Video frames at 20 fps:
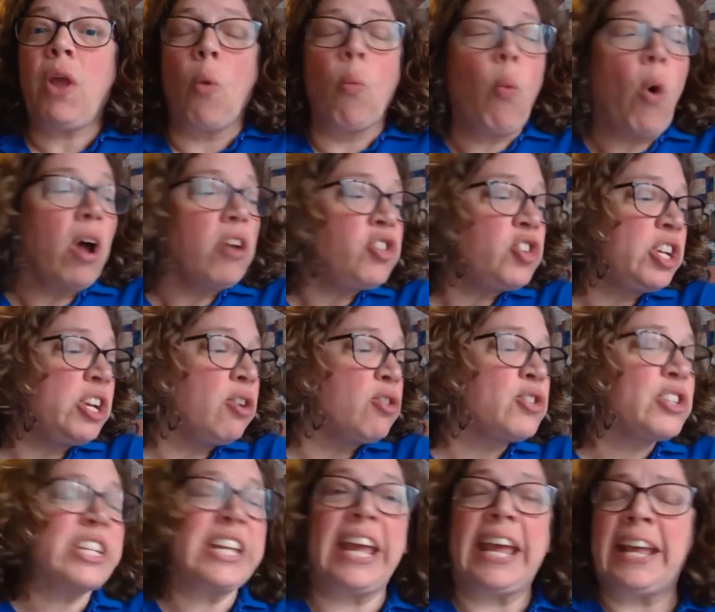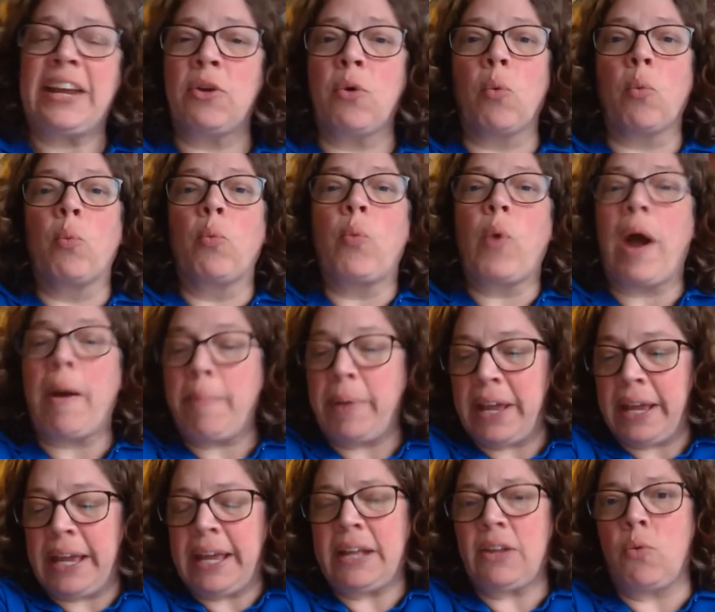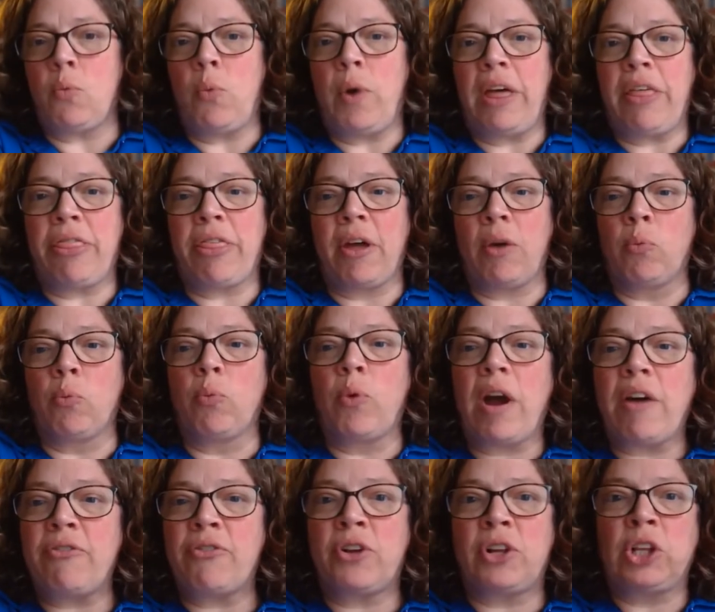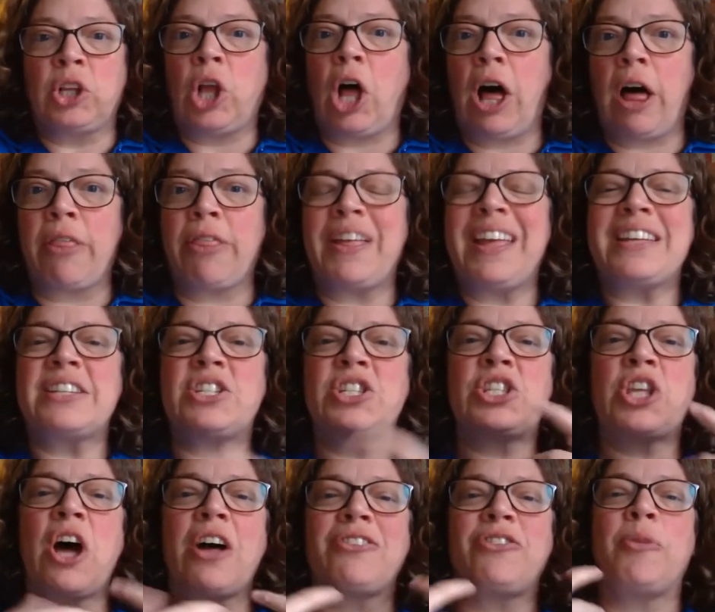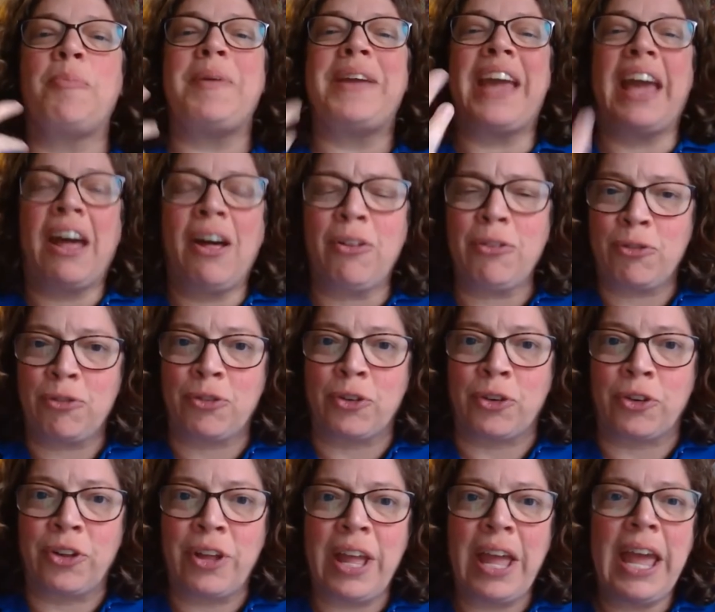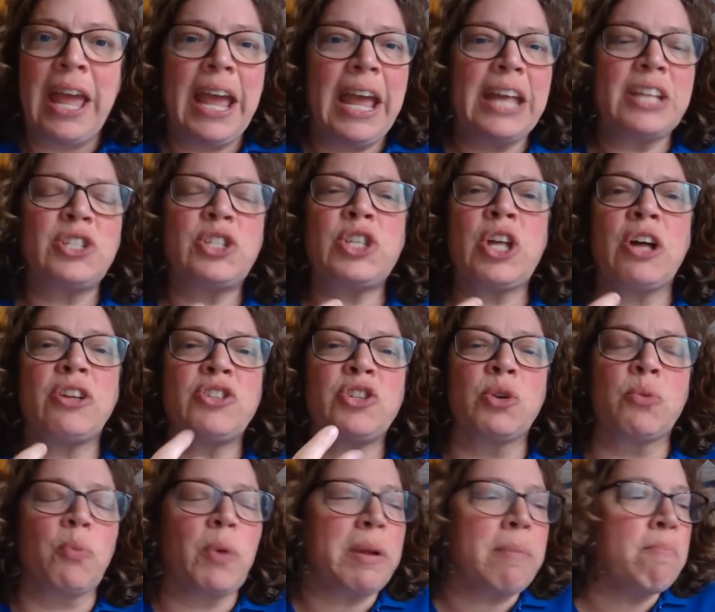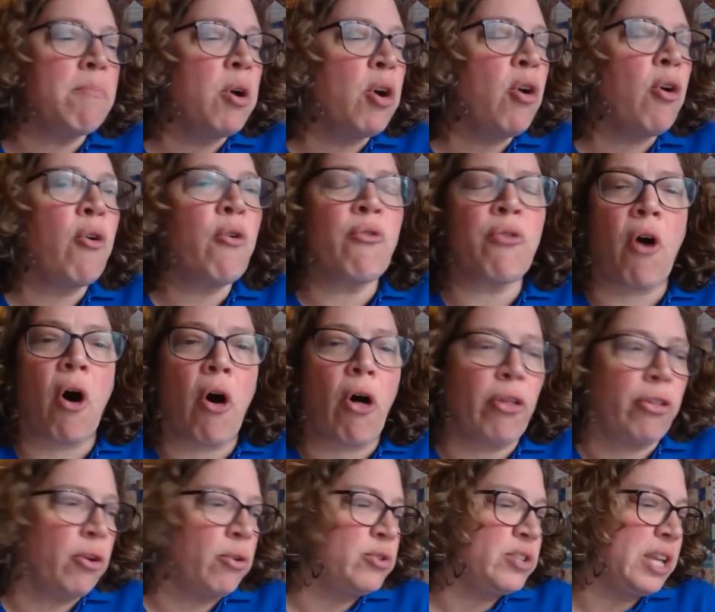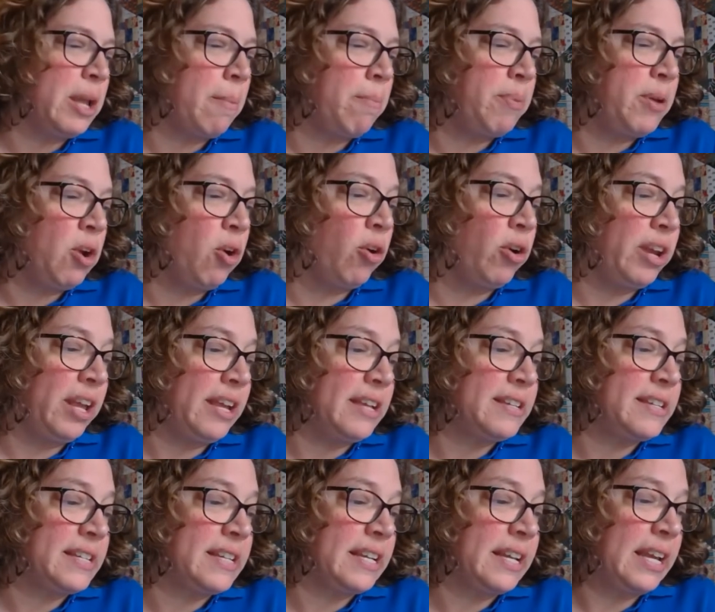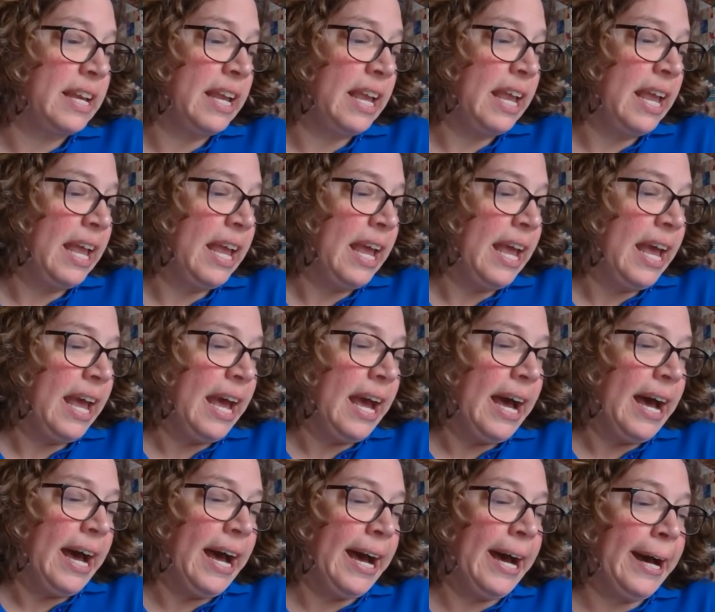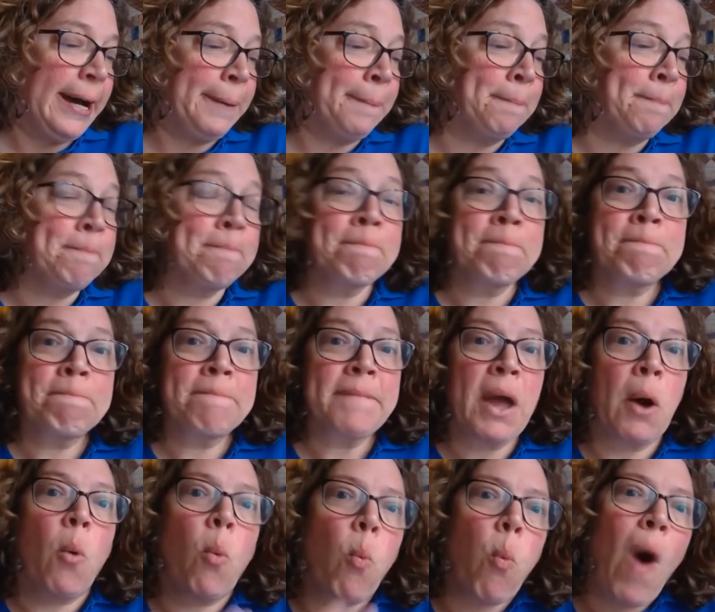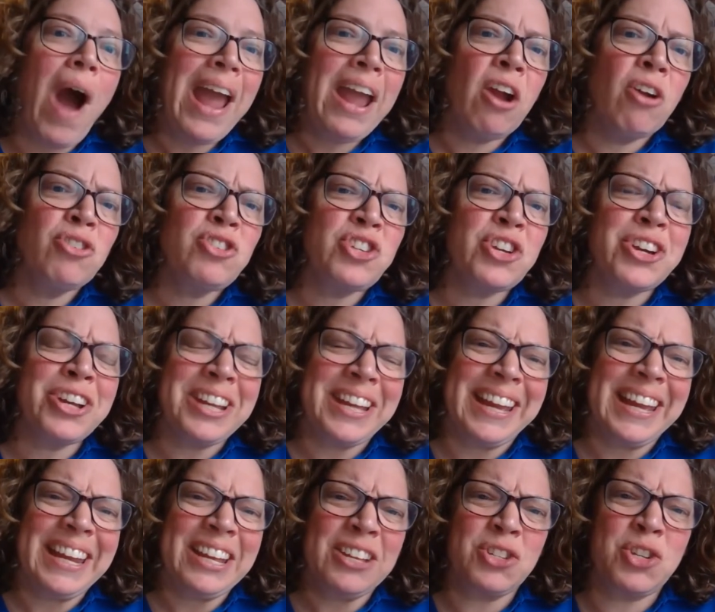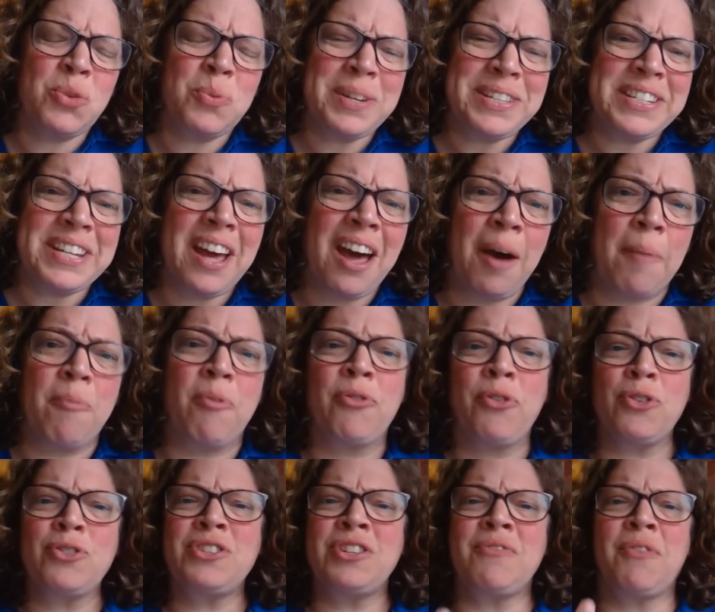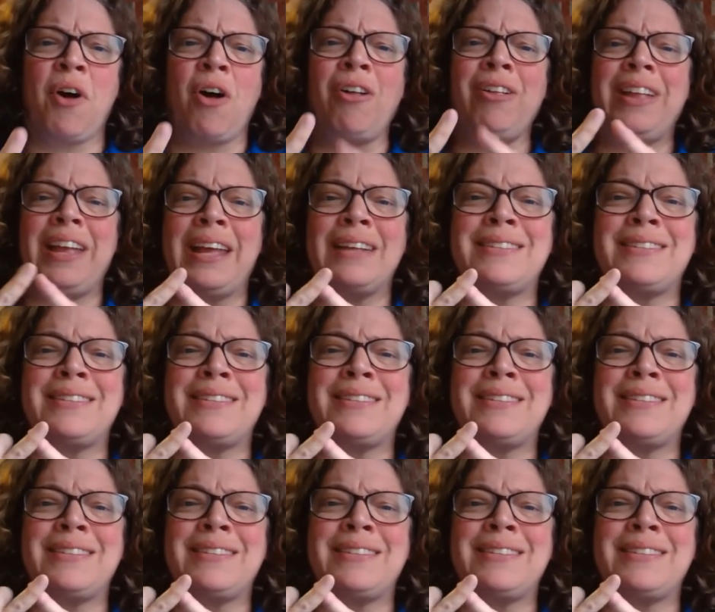Washing your skin, rubbing it with a rough cloth is thought to be helpful. It's thought to remove all those impurities. Why aren't you going to get into a tub? First of all,